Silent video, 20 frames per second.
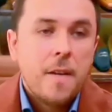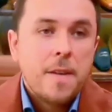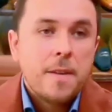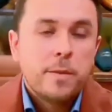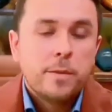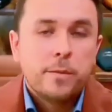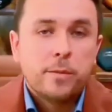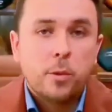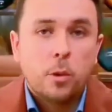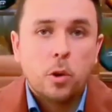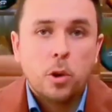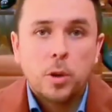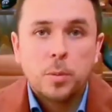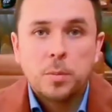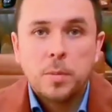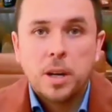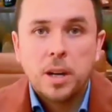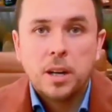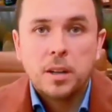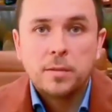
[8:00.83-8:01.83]

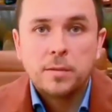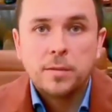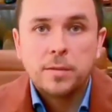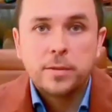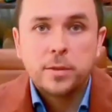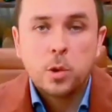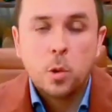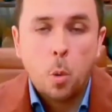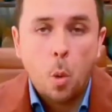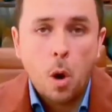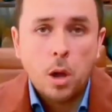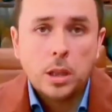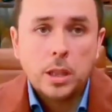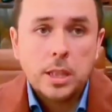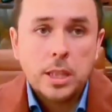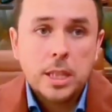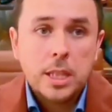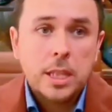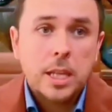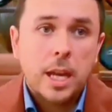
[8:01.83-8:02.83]
form of
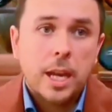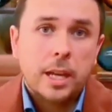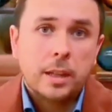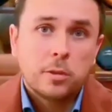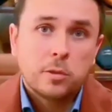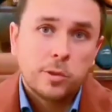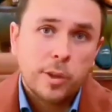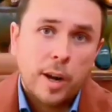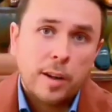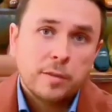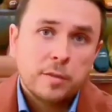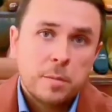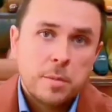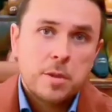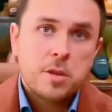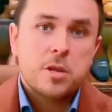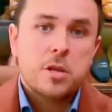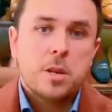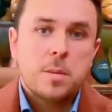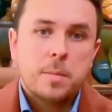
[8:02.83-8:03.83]
quality and
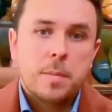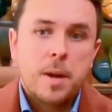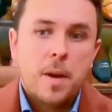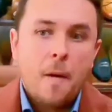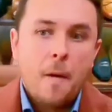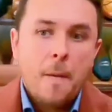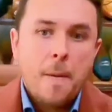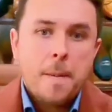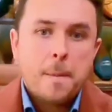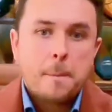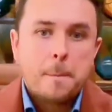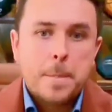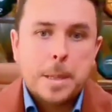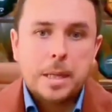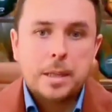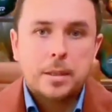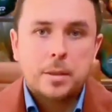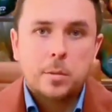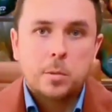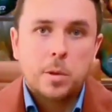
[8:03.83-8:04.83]
craftsmanship,
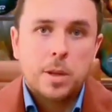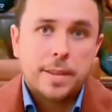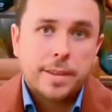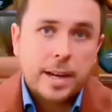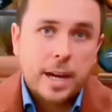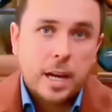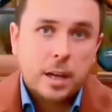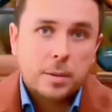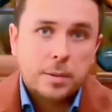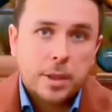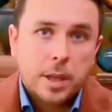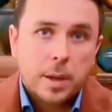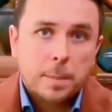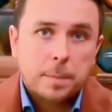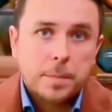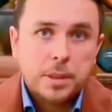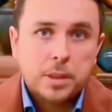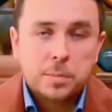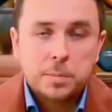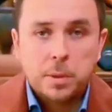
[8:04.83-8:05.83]
but without a
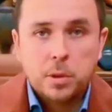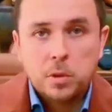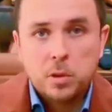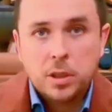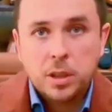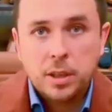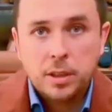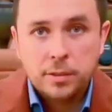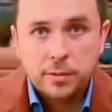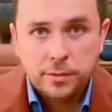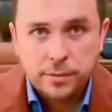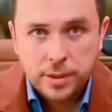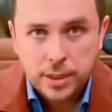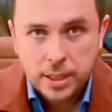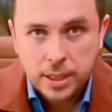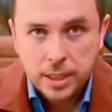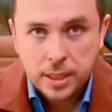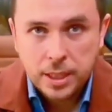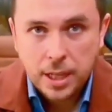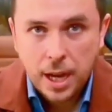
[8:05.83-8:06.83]
bespoke
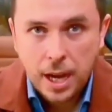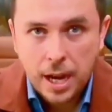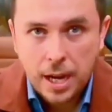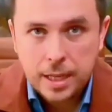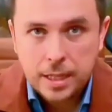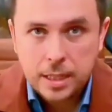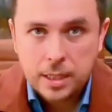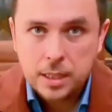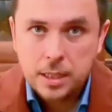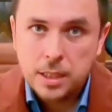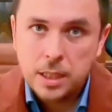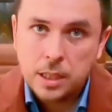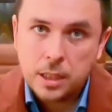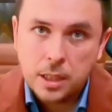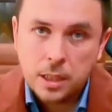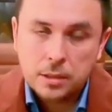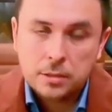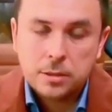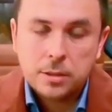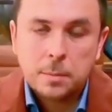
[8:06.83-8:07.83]
fitting, i.e. a
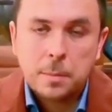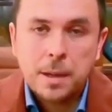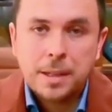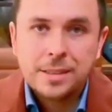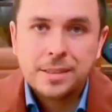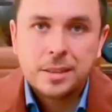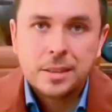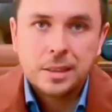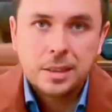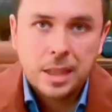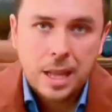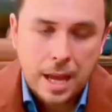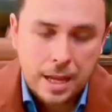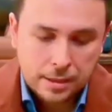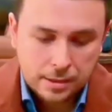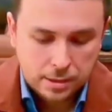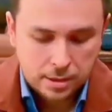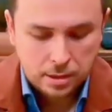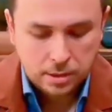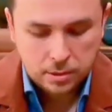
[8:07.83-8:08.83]
customized
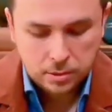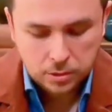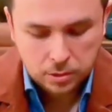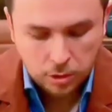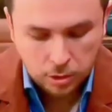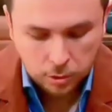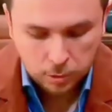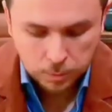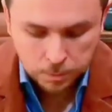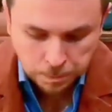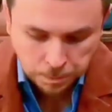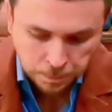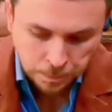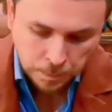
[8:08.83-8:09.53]
last. So